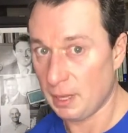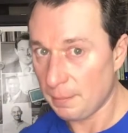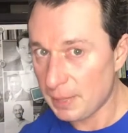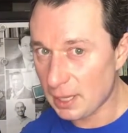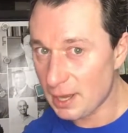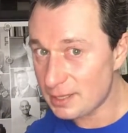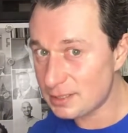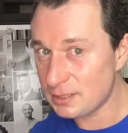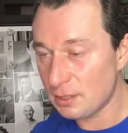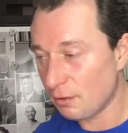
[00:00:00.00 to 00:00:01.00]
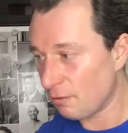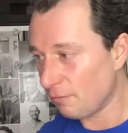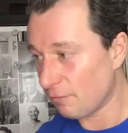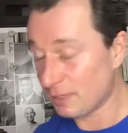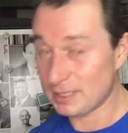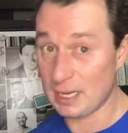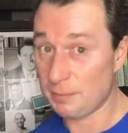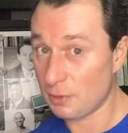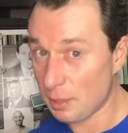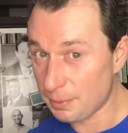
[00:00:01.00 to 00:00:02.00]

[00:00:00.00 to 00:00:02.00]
Because, for example, on